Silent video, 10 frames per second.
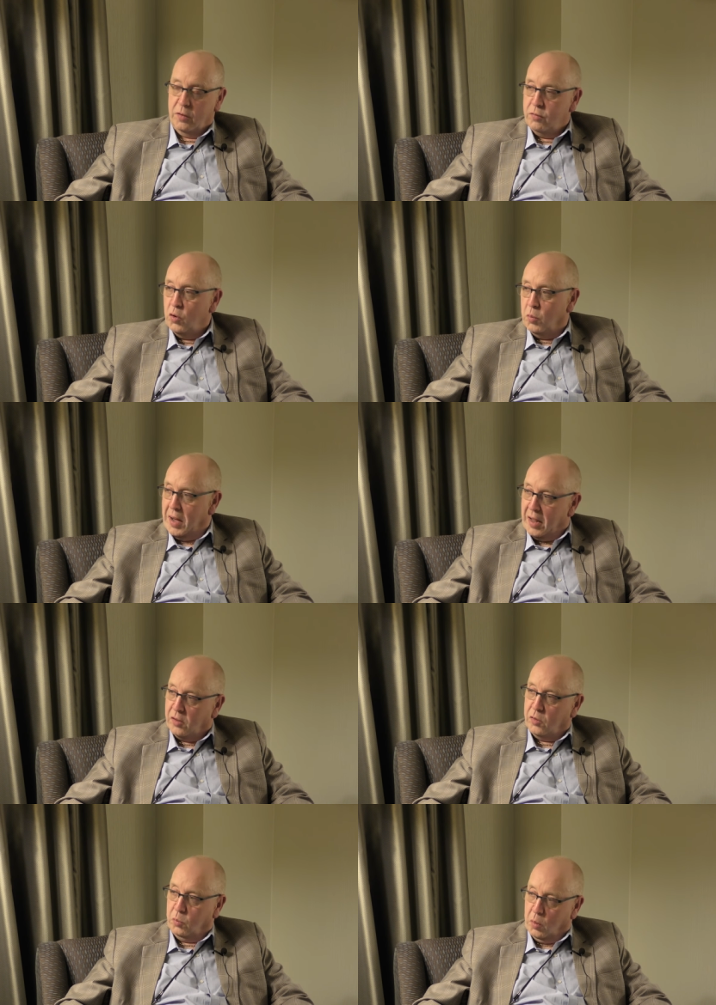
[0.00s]

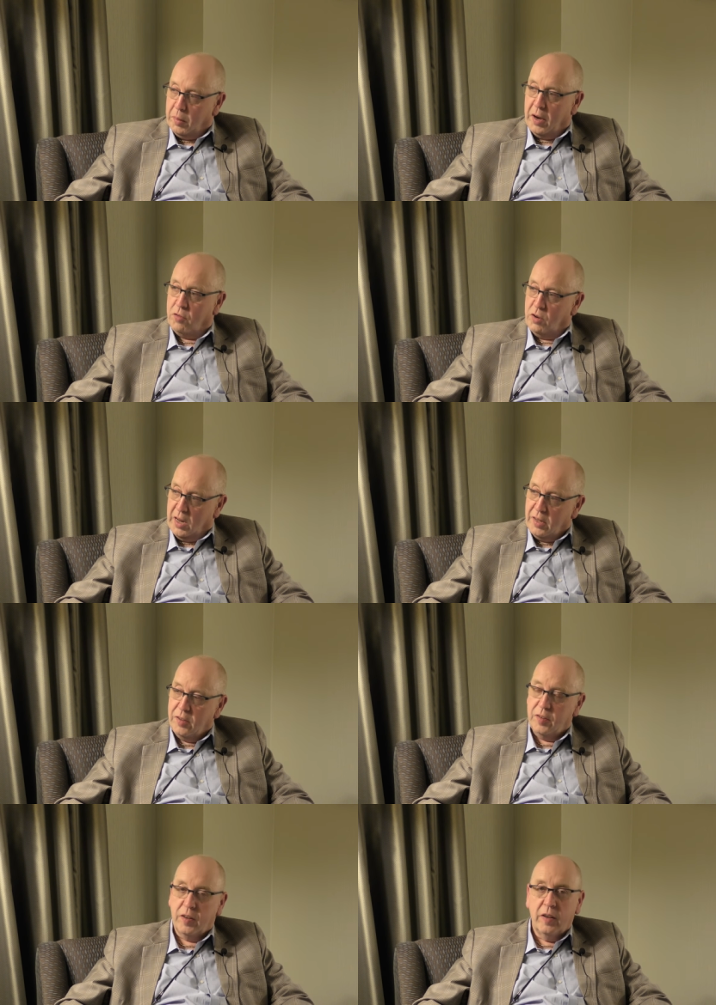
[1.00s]
formats were being
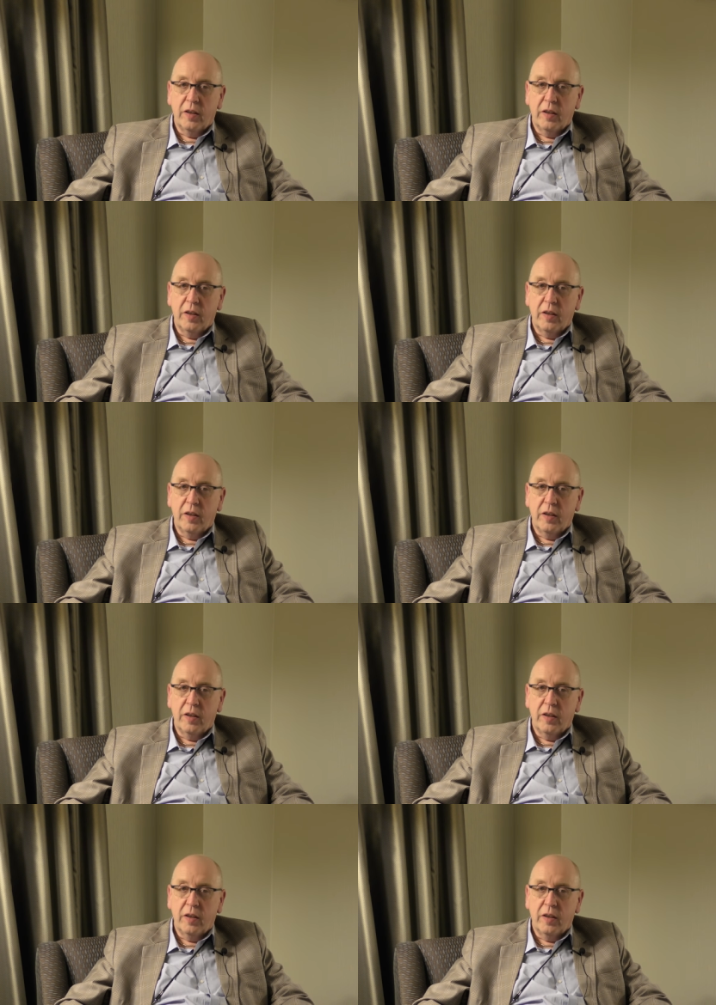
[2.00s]
released.